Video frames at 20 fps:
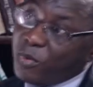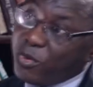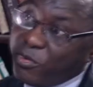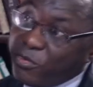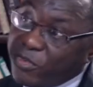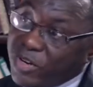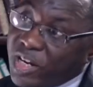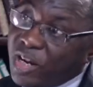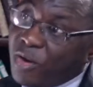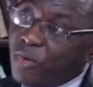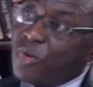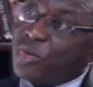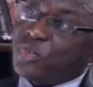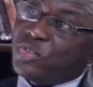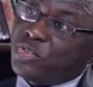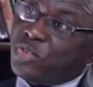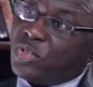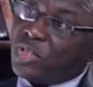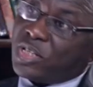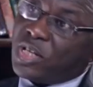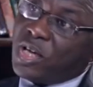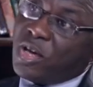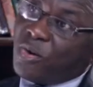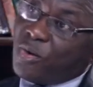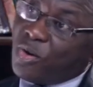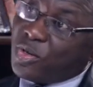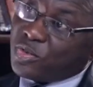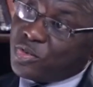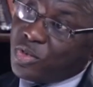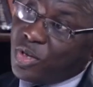will further consult
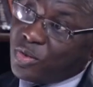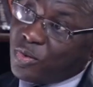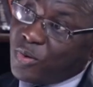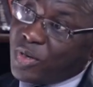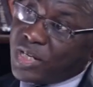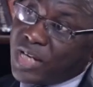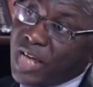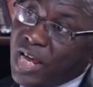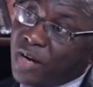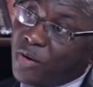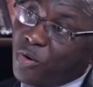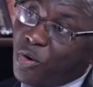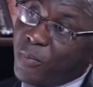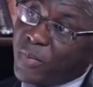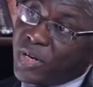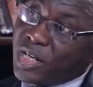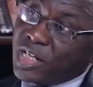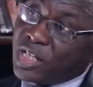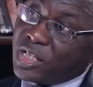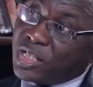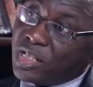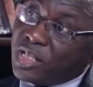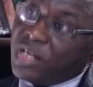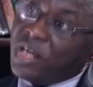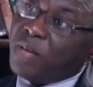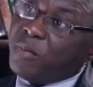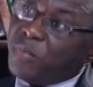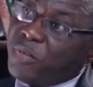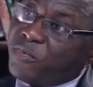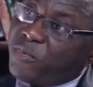on that recommendation
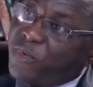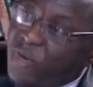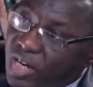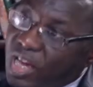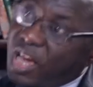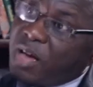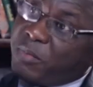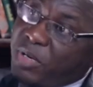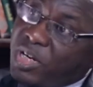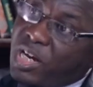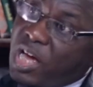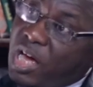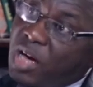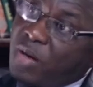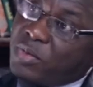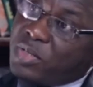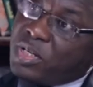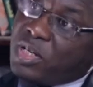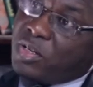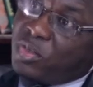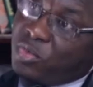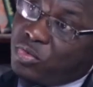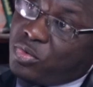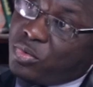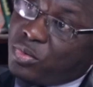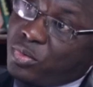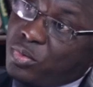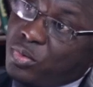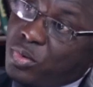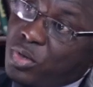before coming out
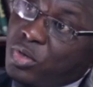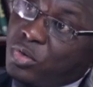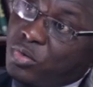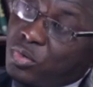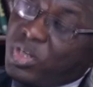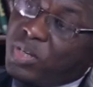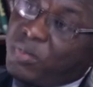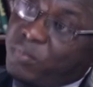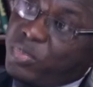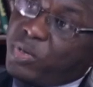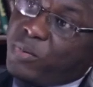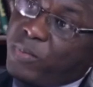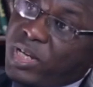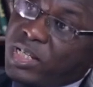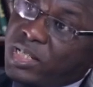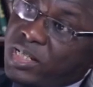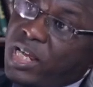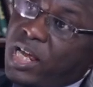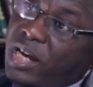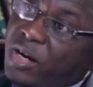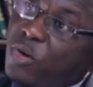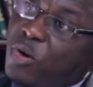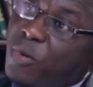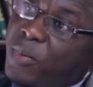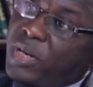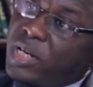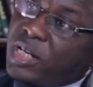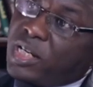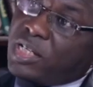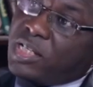to implement that
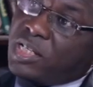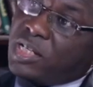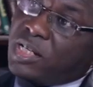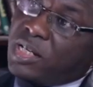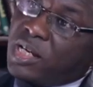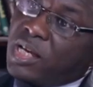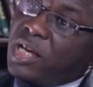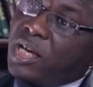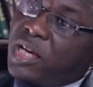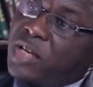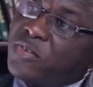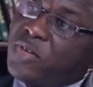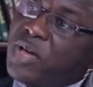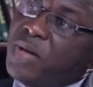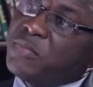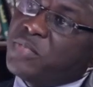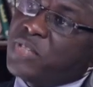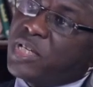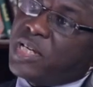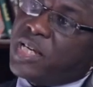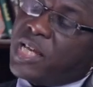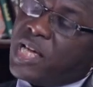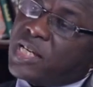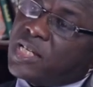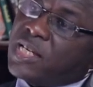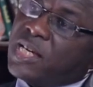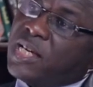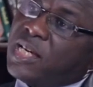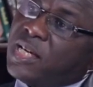recommendation. And so I'm saying that